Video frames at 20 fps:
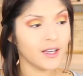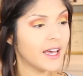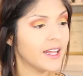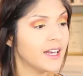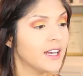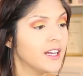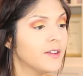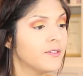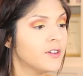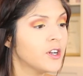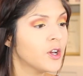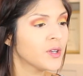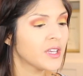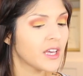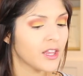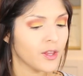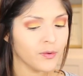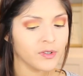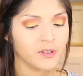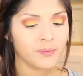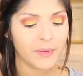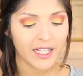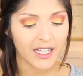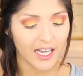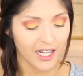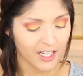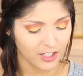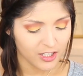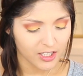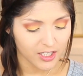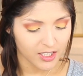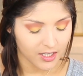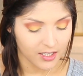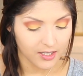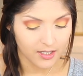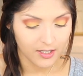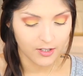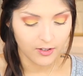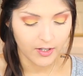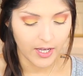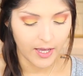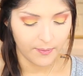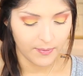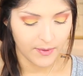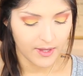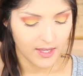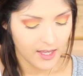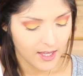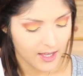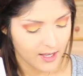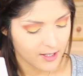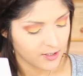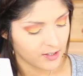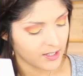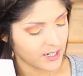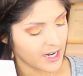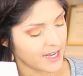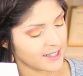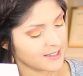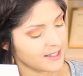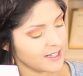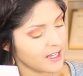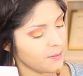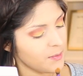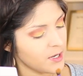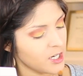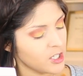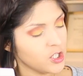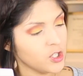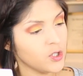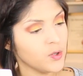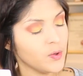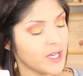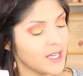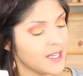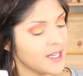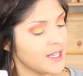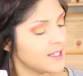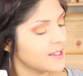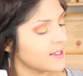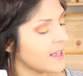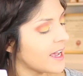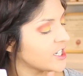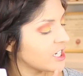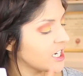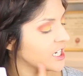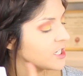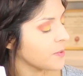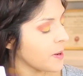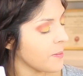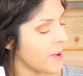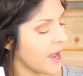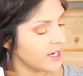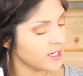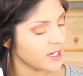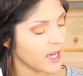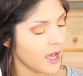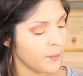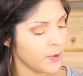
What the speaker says: I didn't even know yellow was my color. Okay, so the next thing I'm gonna do is, I changed my mind.